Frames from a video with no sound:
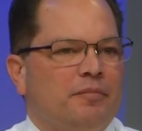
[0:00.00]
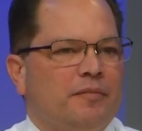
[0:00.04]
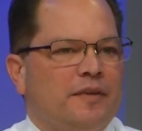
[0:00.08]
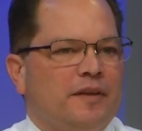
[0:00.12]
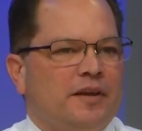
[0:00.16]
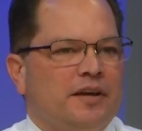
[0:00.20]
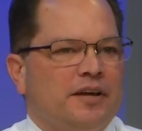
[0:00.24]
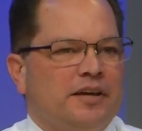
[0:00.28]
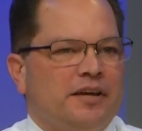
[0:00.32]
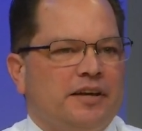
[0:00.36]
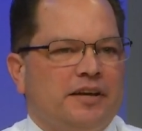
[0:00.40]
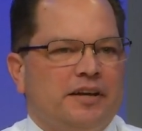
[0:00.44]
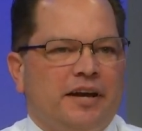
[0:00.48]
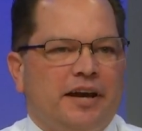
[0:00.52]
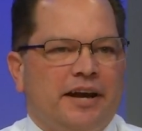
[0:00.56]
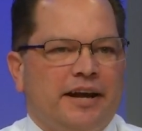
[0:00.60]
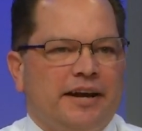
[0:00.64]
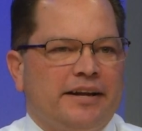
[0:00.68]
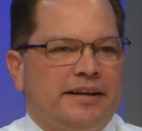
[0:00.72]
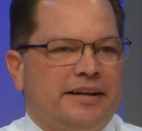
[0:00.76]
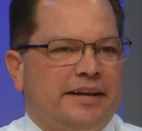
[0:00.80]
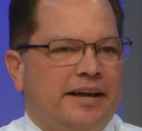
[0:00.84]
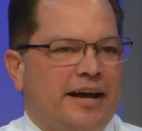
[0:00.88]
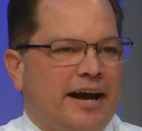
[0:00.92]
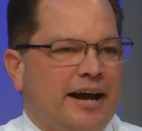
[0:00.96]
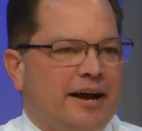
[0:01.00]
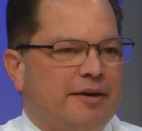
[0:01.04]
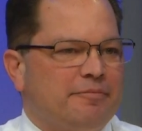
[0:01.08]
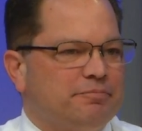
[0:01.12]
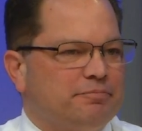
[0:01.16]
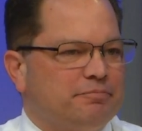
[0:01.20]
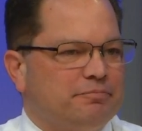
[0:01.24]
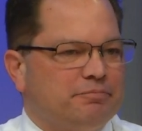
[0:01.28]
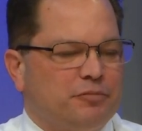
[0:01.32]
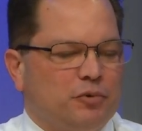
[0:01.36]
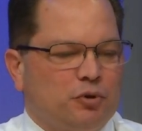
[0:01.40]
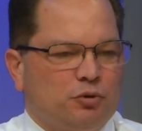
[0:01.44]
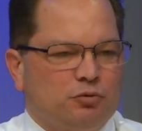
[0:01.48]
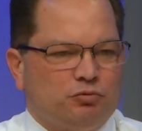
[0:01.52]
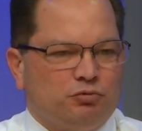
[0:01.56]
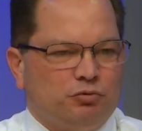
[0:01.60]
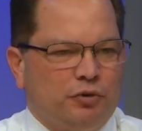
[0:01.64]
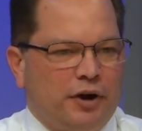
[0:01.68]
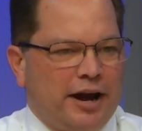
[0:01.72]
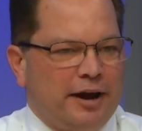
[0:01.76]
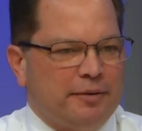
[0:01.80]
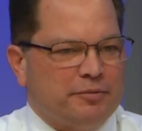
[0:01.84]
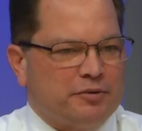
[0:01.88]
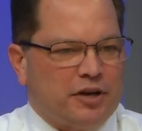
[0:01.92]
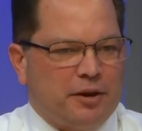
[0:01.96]
The handicap
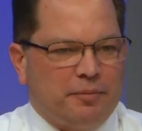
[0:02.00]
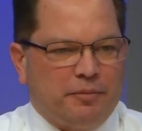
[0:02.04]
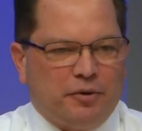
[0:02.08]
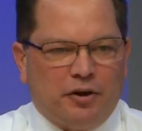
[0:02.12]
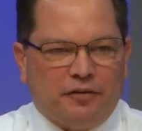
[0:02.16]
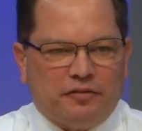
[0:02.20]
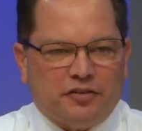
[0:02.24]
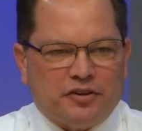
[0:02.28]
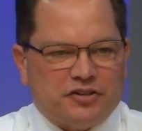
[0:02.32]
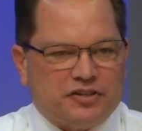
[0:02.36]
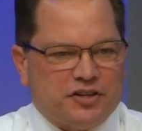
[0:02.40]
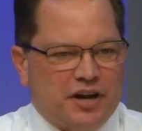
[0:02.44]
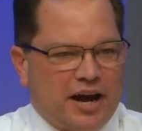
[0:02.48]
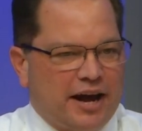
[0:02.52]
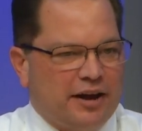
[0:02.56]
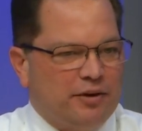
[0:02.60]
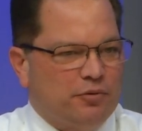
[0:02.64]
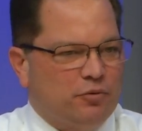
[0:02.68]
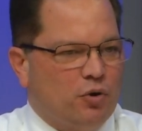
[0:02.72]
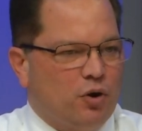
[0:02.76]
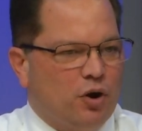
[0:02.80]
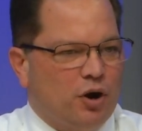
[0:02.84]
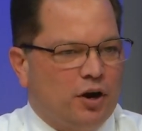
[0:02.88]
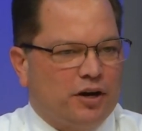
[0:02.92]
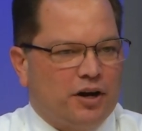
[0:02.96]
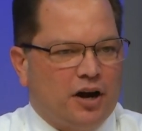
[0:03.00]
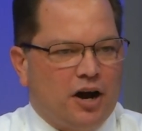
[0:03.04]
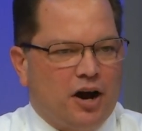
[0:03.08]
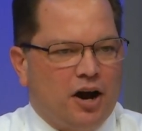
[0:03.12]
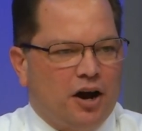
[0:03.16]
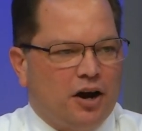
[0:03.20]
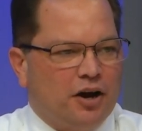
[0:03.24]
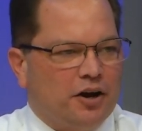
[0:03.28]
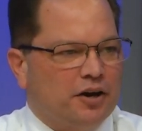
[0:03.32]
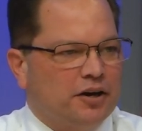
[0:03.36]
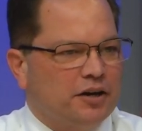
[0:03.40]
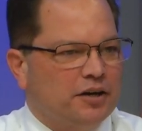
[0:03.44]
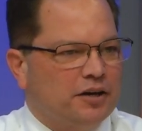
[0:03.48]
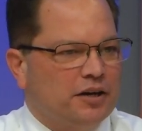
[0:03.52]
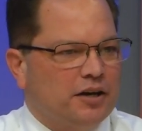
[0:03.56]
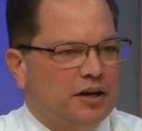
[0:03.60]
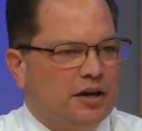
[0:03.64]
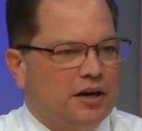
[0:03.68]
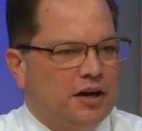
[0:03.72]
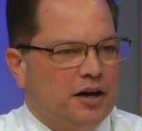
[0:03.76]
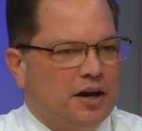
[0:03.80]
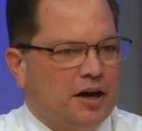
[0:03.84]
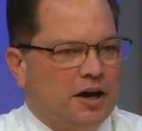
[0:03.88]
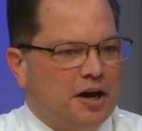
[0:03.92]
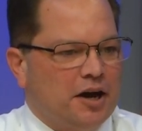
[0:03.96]
ramps coming off the sidewalk are
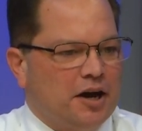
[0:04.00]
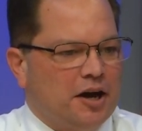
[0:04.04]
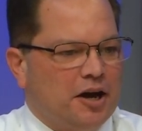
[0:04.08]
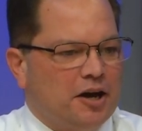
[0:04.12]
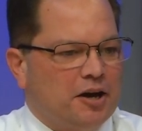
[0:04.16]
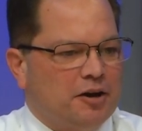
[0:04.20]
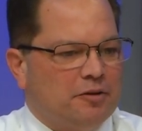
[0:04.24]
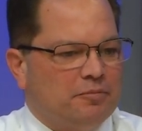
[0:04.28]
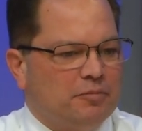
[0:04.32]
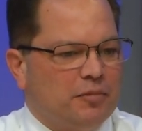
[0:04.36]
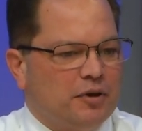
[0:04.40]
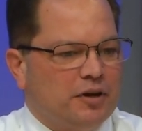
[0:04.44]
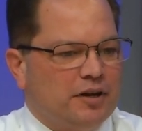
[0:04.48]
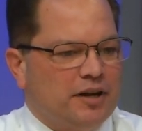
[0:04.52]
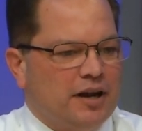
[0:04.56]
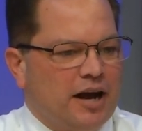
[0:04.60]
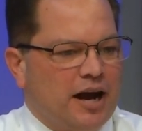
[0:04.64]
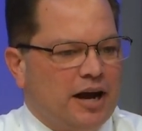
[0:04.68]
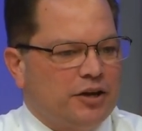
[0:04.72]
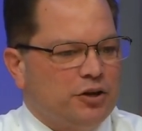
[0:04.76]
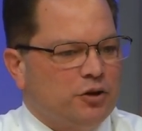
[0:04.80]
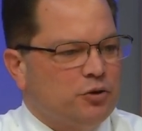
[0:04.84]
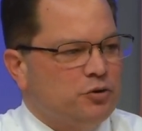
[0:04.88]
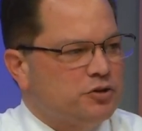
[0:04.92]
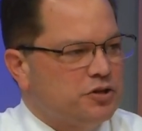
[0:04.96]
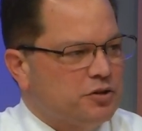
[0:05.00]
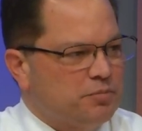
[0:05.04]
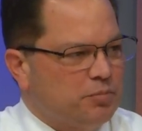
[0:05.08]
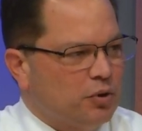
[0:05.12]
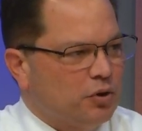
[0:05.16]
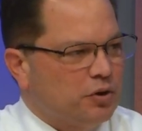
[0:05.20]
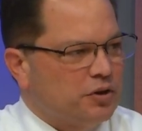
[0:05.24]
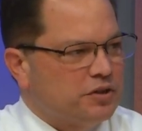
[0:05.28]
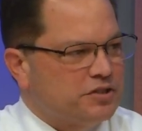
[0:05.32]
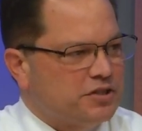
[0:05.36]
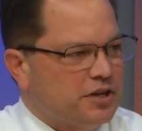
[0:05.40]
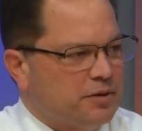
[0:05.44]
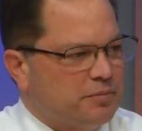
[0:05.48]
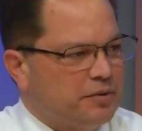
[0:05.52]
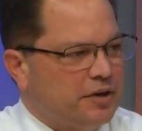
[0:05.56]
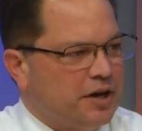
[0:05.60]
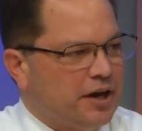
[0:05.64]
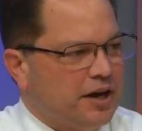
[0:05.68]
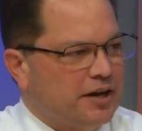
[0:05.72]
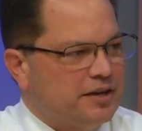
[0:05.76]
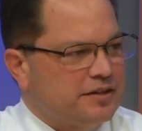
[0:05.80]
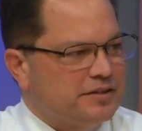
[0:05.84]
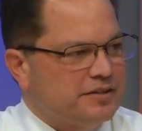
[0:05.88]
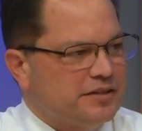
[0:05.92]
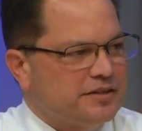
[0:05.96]
not usable in some
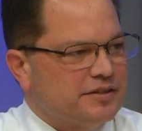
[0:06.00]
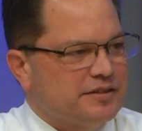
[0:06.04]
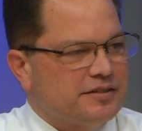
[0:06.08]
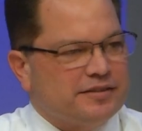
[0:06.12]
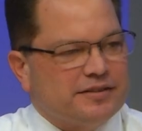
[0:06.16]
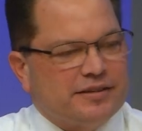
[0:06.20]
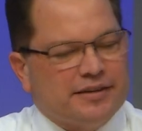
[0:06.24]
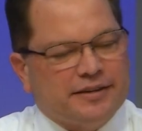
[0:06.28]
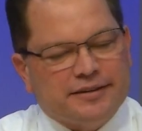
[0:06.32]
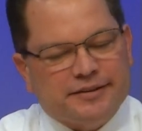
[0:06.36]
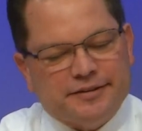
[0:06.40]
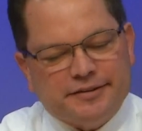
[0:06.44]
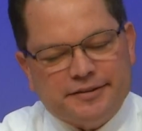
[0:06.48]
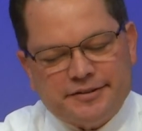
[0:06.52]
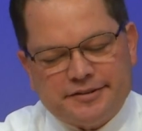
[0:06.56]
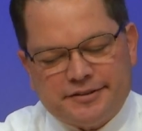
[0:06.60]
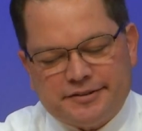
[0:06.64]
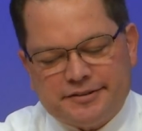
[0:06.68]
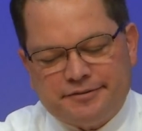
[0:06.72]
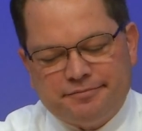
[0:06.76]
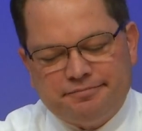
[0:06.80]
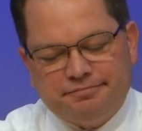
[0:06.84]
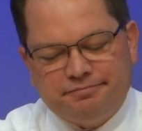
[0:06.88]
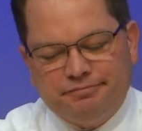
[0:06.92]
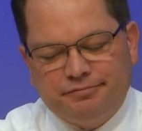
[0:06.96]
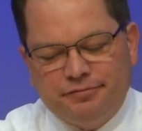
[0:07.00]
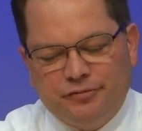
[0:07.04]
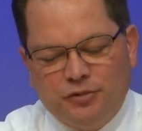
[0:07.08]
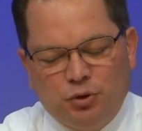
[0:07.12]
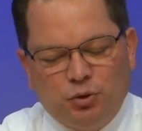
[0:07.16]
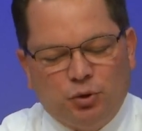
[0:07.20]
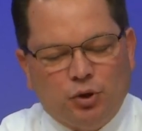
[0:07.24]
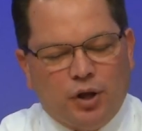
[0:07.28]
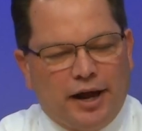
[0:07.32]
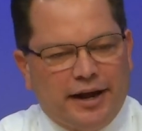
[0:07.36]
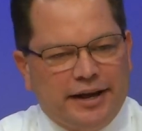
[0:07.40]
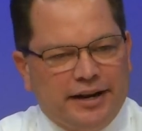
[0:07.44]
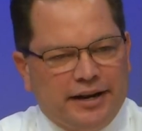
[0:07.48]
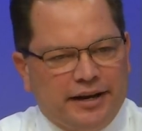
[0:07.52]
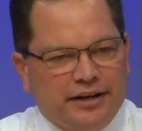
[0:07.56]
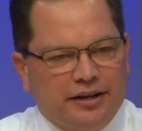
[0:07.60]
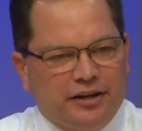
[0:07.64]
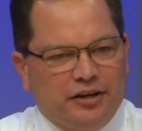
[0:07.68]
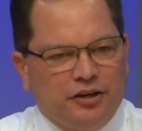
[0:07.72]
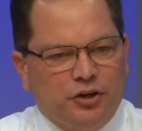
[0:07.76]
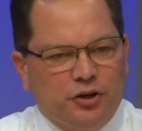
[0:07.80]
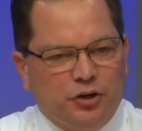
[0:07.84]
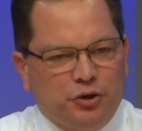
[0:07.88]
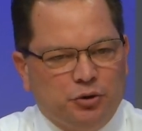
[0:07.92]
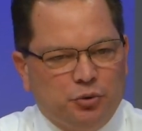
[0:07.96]
cases. There's new lighting
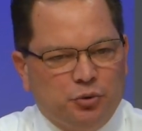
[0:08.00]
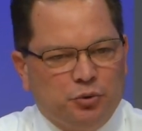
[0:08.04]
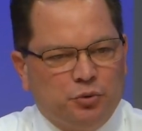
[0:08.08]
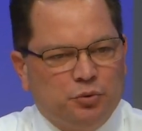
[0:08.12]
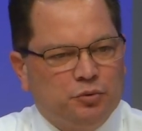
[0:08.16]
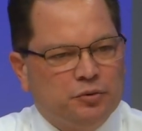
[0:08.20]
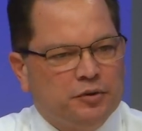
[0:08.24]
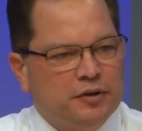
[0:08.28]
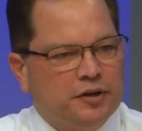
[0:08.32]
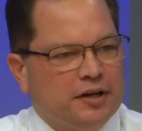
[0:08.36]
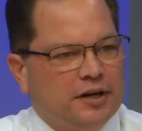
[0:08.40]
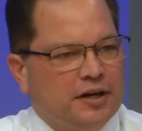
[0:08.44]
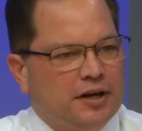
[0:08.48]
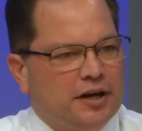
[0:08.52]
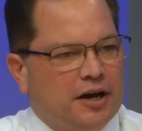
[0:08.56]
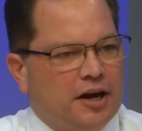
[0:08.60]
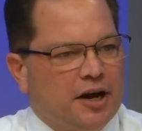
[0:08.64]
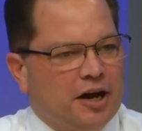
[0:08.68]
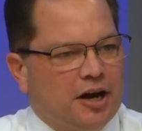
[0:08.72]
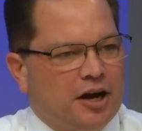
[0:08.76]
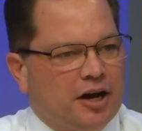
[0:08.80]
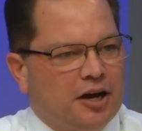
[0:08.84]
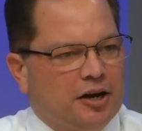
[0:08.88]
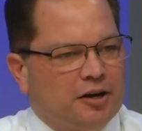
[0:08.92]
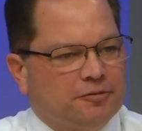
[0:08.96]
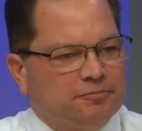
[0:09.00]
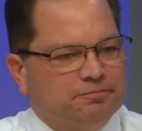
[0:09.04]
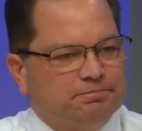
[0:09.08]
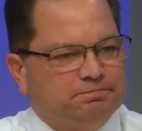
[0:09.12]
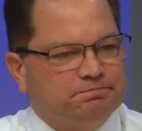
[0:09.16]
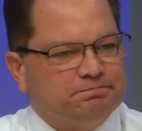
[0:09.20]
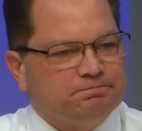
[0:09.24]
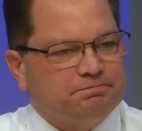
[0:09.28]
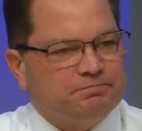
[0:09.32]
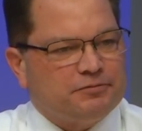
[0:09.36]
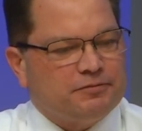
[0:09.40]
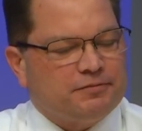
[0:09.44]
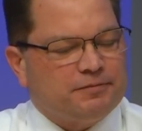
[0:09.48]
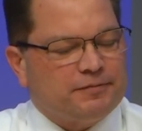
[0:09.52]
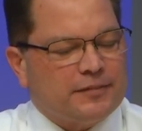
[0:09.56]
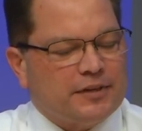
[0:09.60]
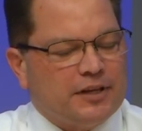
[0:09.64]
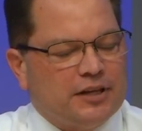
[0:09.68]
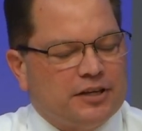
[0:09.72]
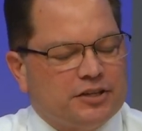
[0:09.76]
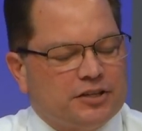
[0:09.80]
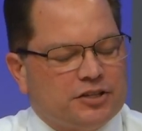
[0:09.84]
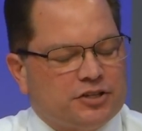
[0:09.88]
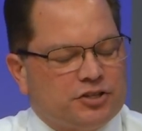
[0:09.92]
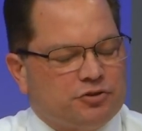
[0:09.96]
and new
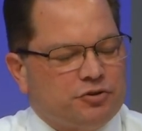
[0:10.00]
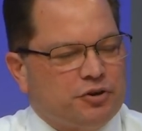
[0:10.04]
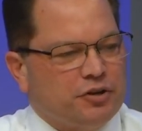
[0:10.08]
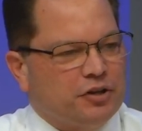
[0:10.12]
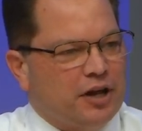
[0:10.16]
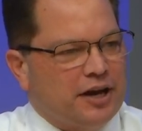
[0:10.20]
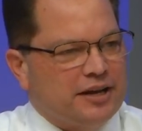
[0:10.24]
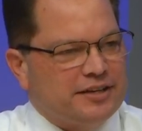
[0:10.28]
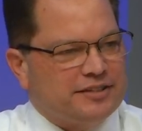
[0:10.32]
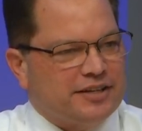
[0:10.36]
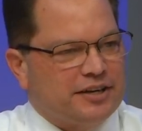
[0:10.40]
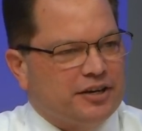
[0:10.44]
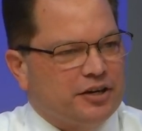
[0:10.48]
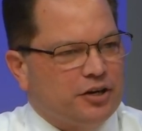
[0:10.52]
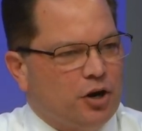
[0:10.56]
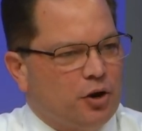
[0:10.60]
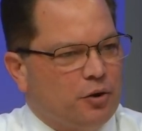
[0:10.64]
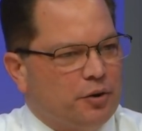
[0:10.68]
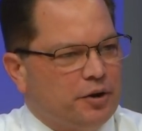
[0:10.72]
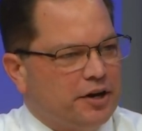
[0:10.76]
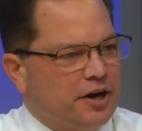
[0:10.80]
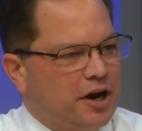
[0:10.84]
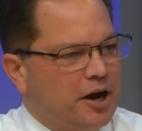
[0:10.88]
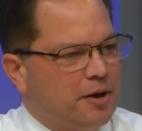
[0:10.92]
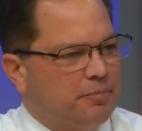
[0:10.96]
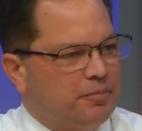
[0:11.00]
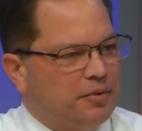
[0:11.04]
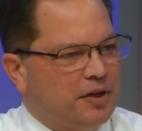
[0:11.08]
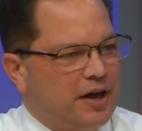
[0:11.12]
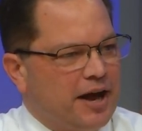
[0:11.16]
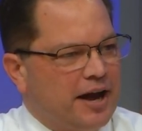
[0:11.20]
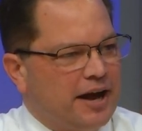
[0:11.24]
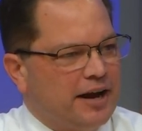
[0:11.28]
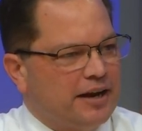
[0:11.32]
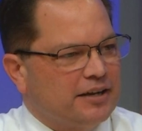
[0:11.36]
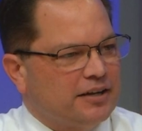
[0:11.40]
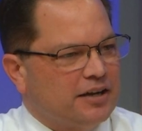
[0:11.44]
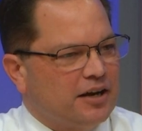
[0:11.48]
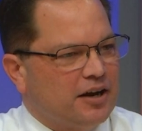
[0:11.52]
street lights that are going up that